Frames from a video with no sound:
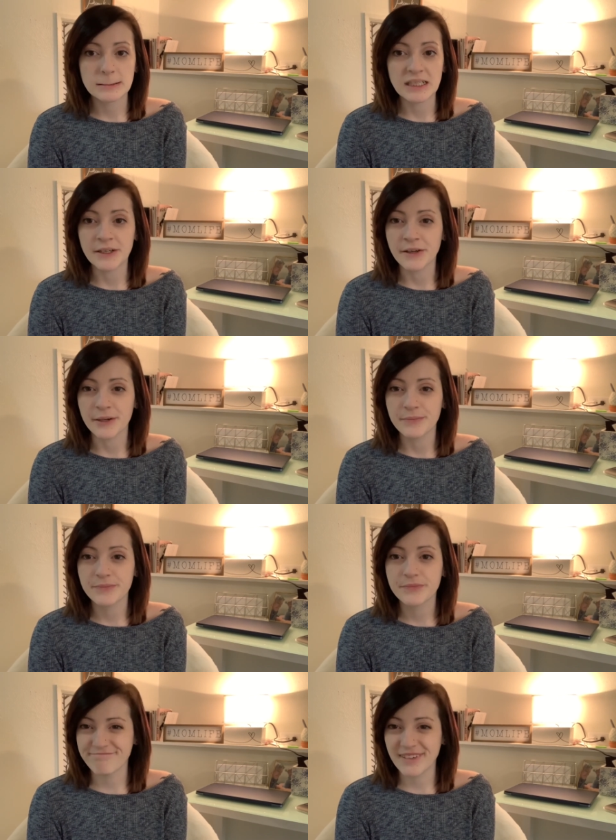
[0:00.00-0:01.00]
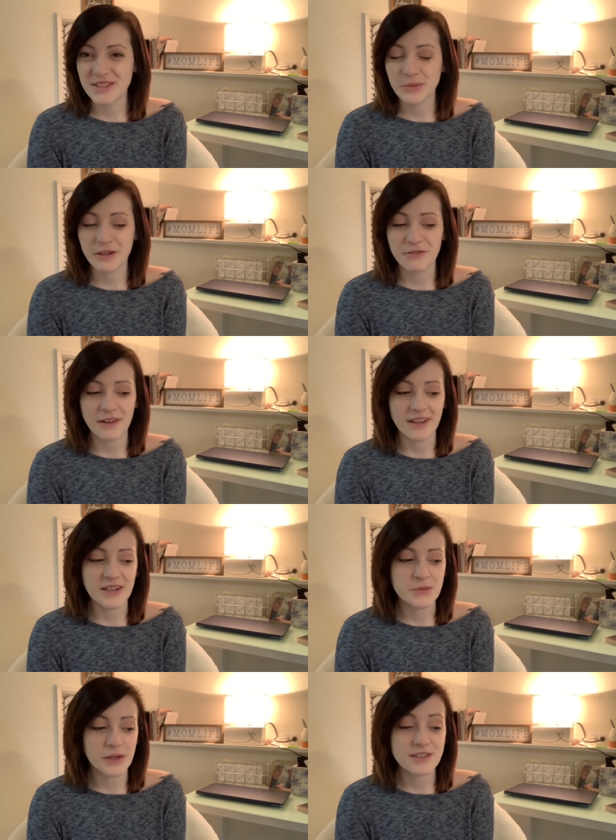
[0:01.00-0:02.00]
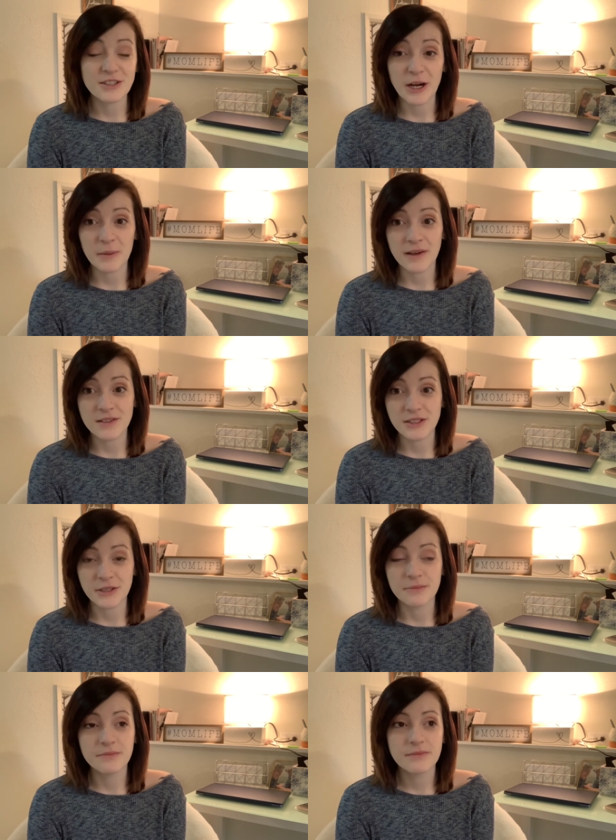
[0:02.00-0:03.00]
don't know. It's a weird feeling, and it's weird to talk about it too.